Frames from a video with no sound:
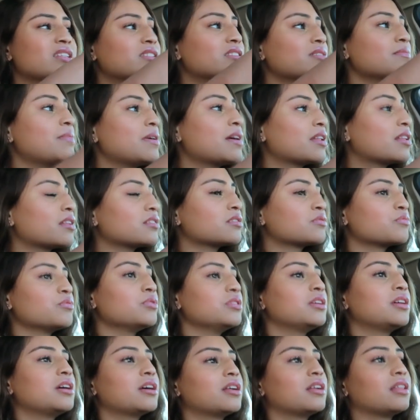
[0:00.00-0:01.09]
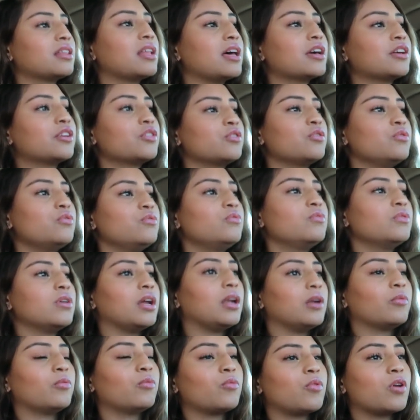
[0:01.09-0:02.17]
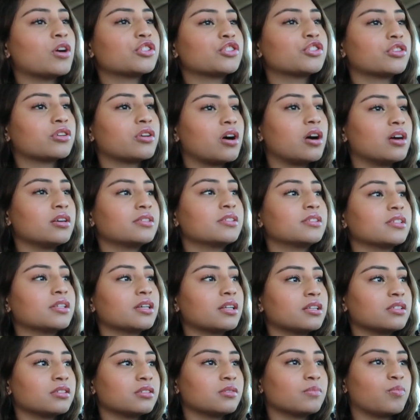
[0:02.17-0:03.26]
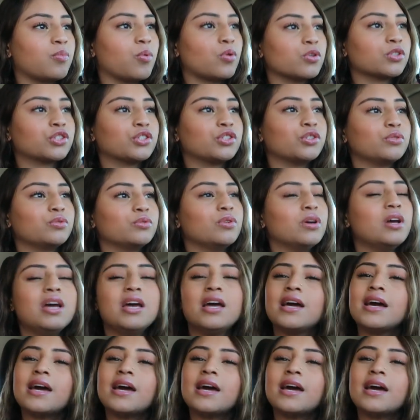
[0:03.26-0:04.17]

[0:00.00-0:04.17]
somebody that's really gonna like you and watch your content and support you.